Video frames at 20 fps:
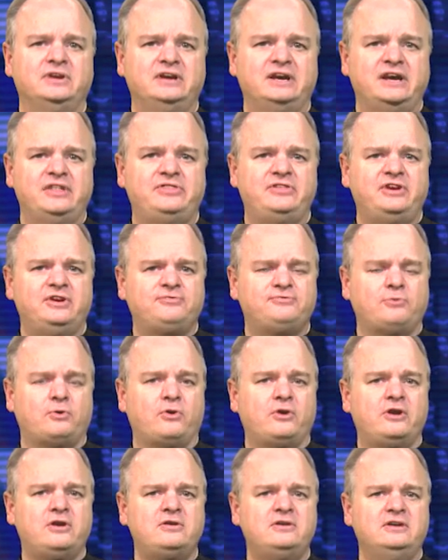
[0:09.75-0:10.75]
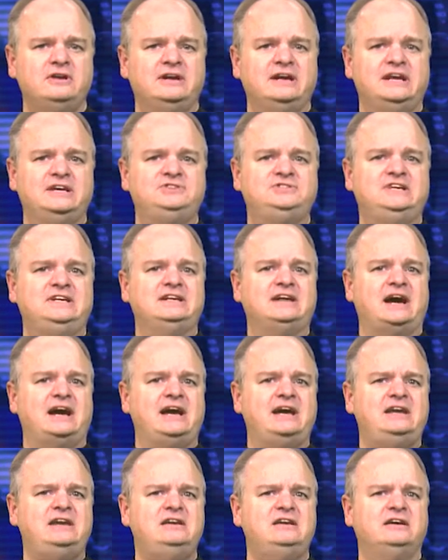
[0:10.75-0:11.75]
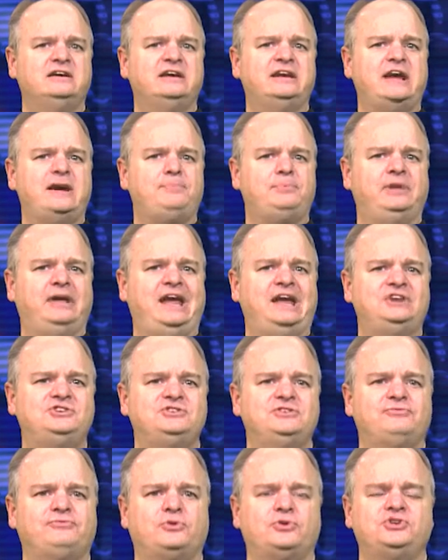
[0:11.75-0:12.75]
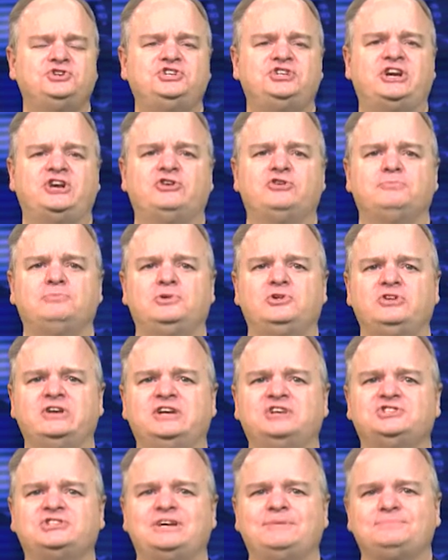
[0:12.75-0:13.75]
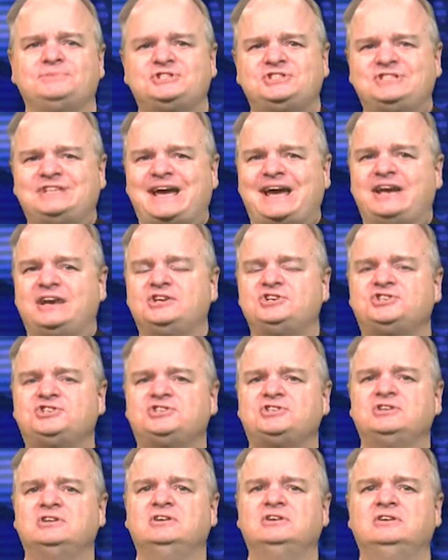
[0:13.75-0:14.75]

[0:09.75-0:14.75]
and therefore has denied an application for charitable exempt status